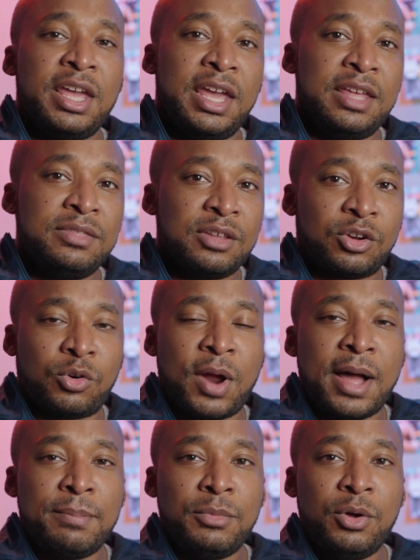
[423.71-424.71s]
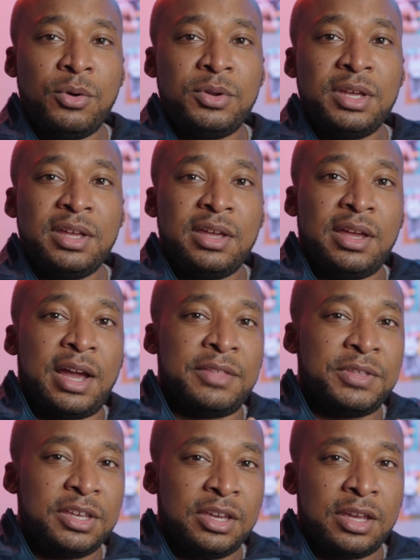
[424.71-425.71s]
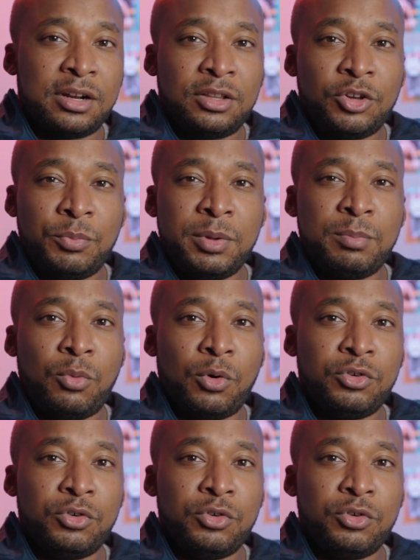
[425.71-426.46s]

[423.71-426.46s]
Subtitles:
in the crop mode, I think you get a little bit more